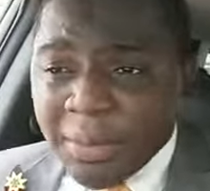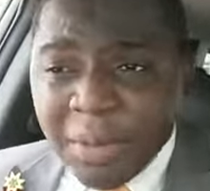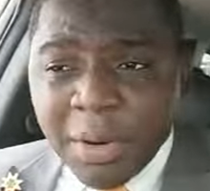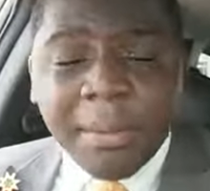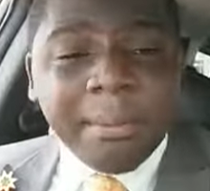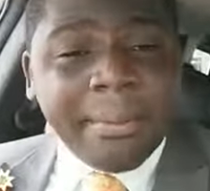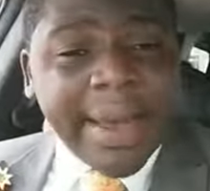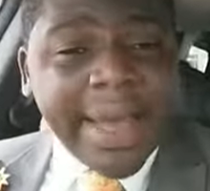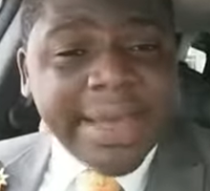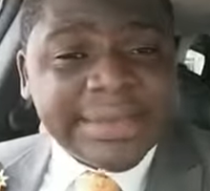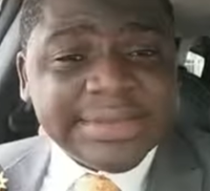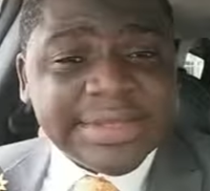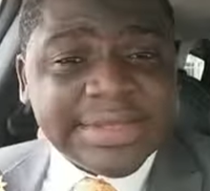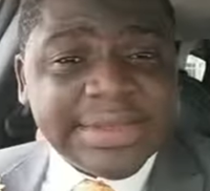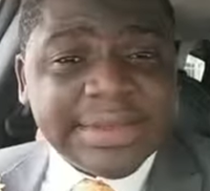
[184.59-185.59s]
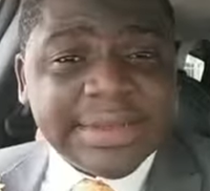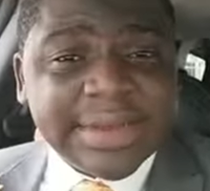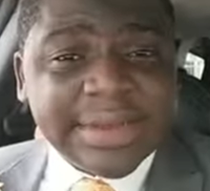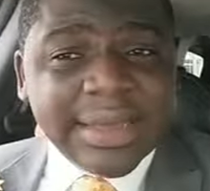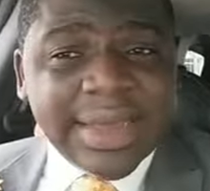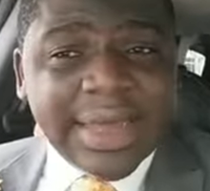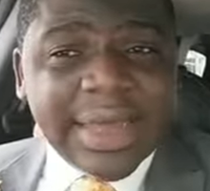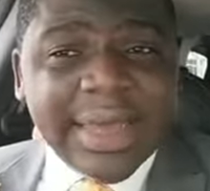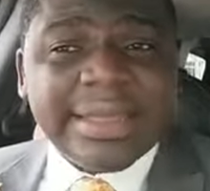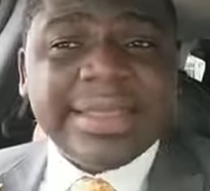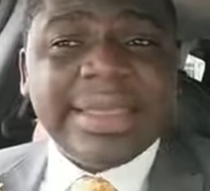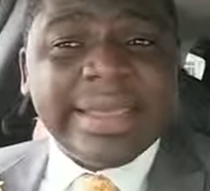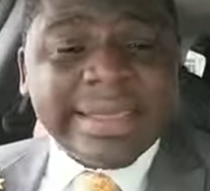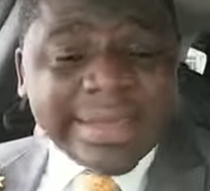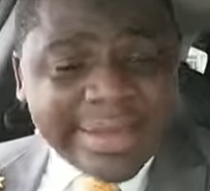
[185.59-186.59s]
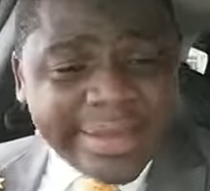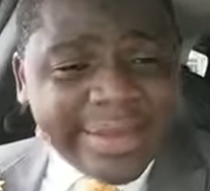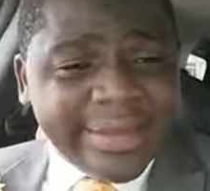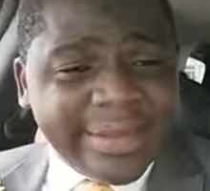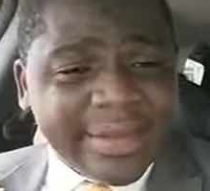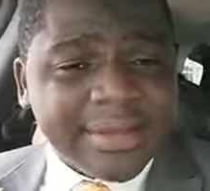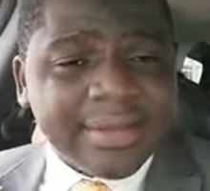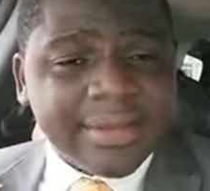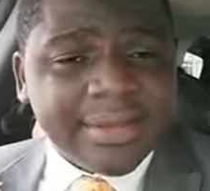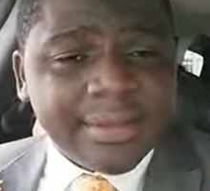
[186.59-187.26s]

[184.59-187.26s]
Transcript: bombard, and they kill.